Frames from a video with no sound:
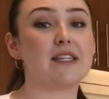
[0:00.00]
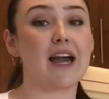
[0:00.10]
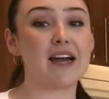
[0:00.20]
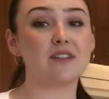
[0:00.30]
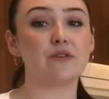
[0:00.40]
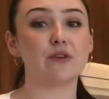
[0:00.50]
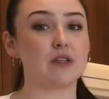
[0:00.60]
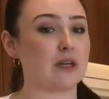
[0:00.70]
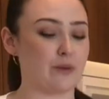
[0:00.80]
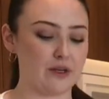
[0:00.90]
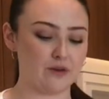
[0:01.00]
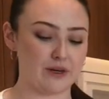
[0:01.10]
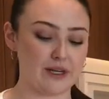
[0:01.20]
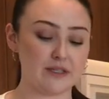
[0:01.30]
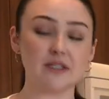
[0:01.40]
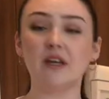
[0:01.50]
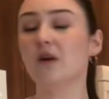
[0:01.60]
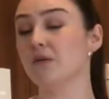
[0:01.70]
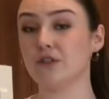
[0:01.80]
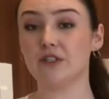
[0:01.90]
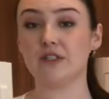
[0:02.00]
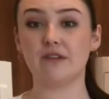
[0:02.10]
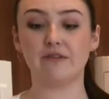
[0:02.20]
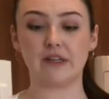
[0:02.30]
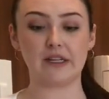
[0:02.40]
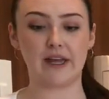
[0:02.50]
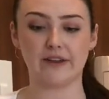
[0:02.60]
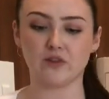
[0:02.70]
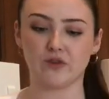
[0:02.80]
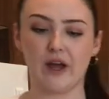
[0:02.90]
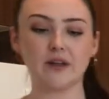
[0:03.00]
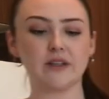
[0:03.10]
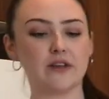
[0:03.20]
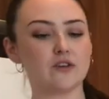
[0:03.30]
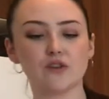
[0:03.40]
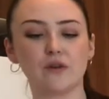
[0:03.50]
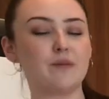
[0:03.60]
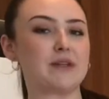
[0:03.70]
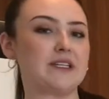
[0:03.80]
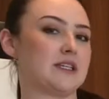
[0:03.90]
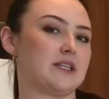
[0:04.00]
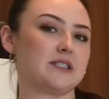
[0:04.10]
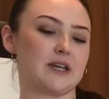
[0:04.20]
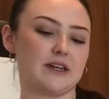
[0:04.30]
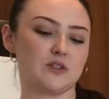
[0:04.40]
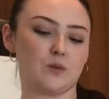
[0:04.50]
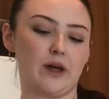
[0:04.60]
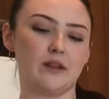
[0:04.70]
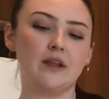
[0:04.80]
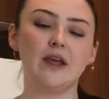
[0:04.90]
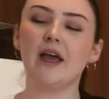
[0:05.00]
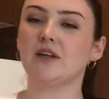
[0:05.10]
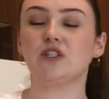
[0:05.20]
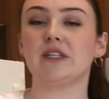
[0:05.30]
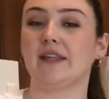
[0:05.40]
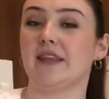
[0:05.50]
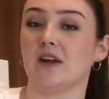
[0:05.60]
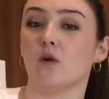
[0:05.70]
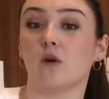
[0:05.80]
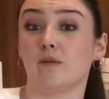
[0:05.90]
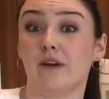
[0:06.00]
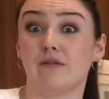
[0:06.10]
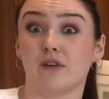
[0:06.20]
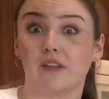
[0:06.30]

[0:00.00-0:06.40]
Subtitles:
last of your liquid ingredients, which is the vanilla extract, and you're just going to place it inside as well, and just let that incorporate for a